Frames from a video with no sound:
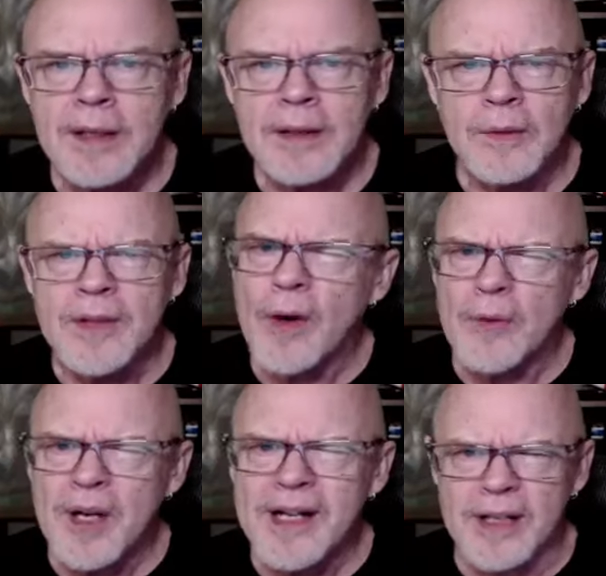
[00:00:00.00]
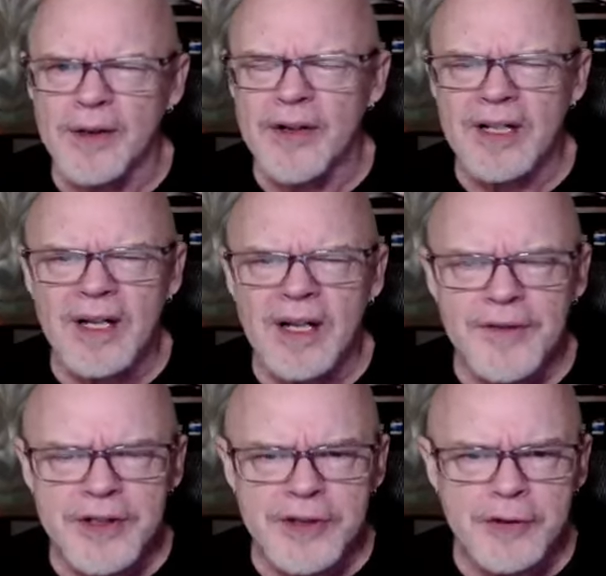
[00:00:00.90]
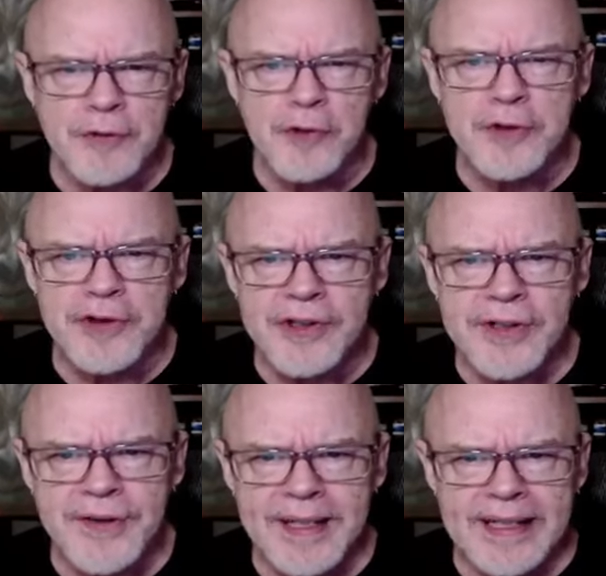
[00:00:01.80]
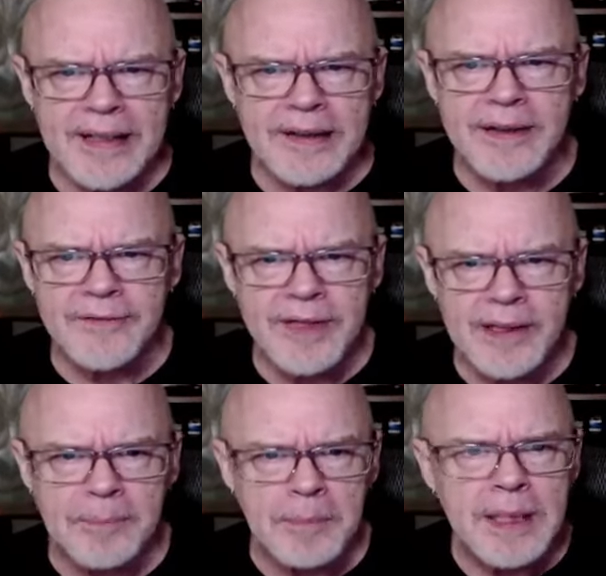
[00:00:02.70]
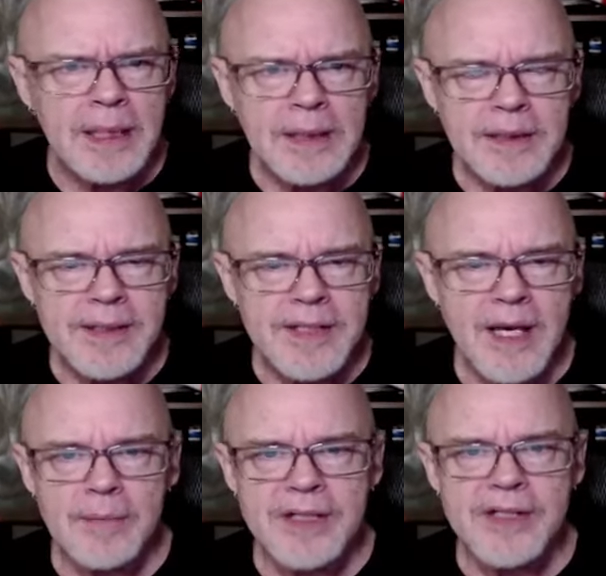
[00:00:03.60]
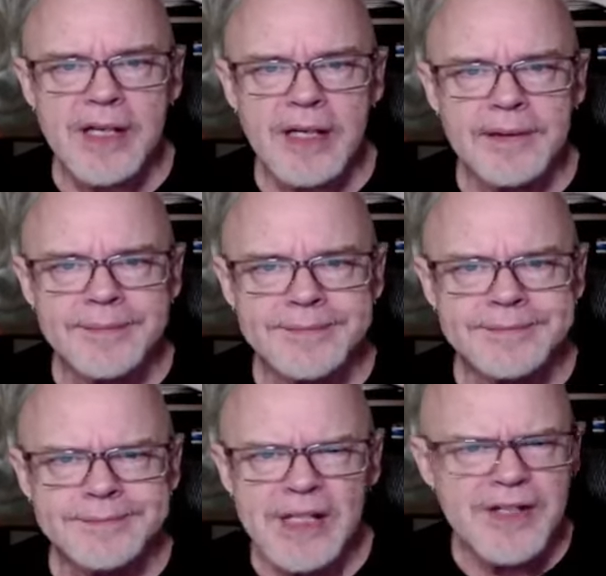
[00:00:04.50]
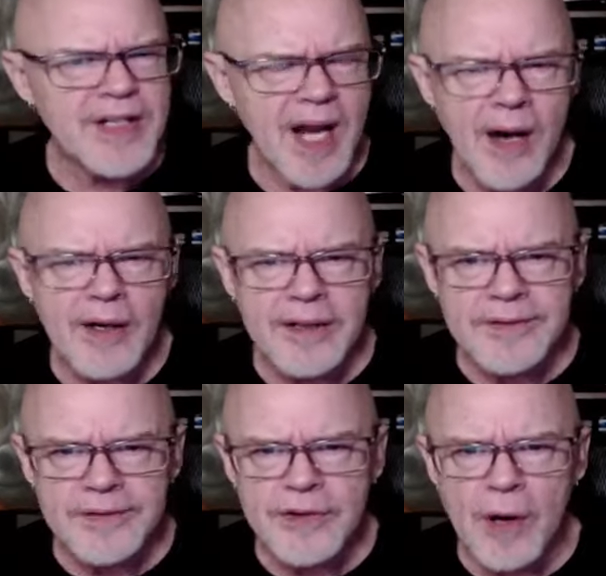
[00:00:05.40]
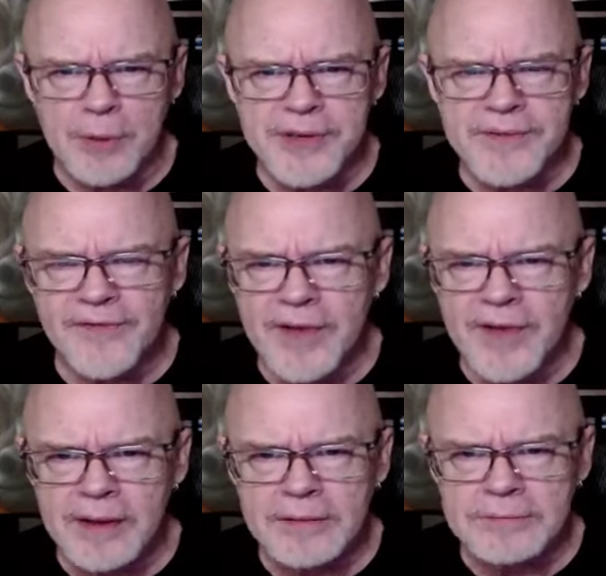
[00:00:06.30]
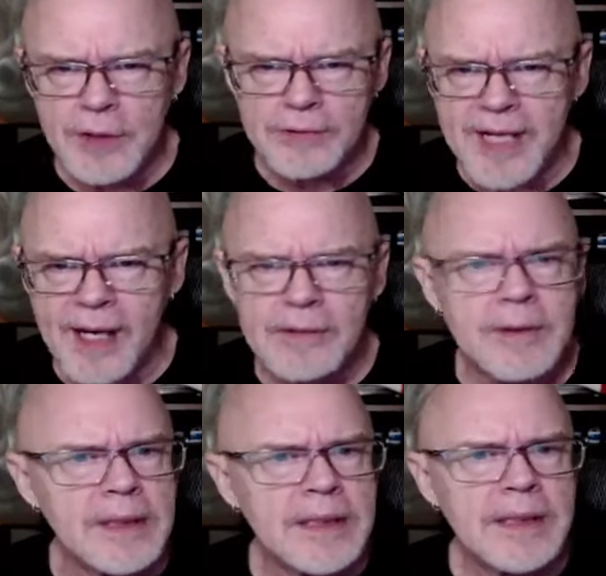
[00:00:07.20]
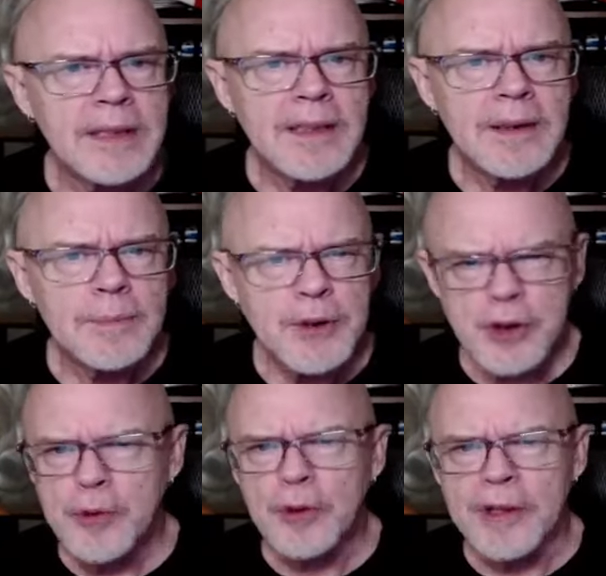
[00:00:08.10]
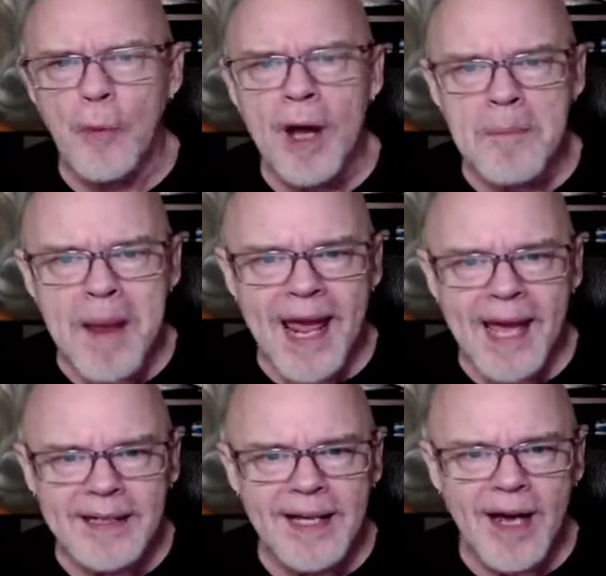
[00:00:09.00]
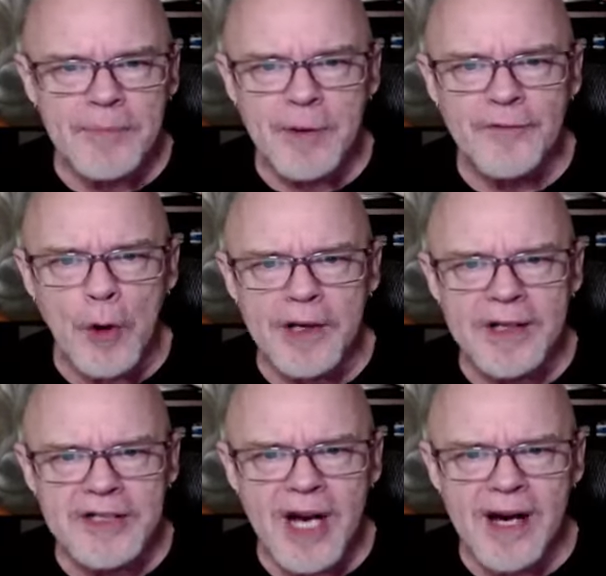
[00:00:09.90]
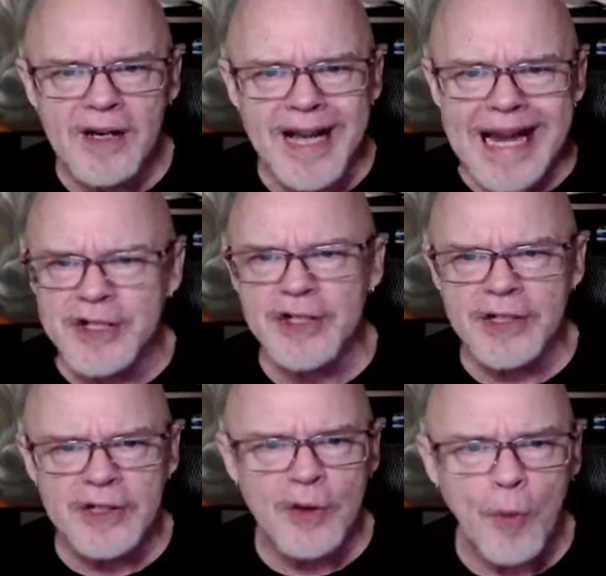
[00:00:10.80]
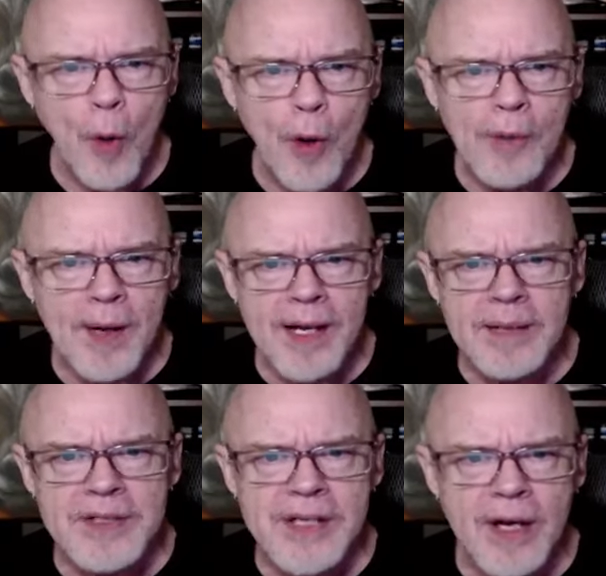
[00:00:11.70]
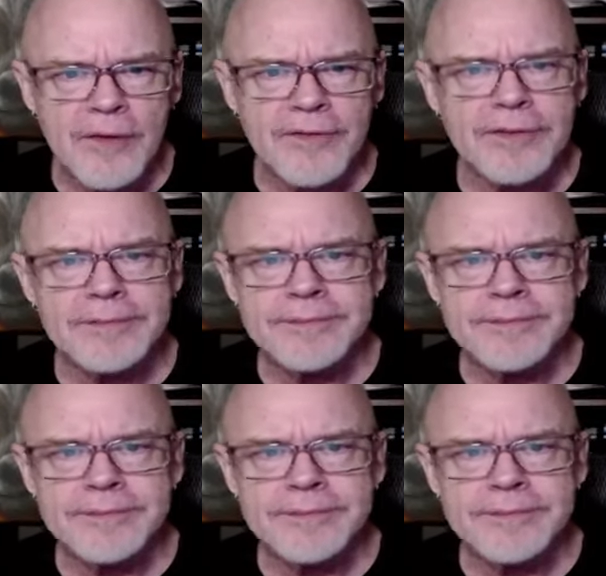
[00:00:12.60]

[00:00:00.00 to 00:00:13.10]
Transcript: We've already heard enough of this Drusis to think ill of him, Simon said. He's an arrogant, troublesome fellow, no doubt. But surely one man cannot provoke an entire nation into war by himself.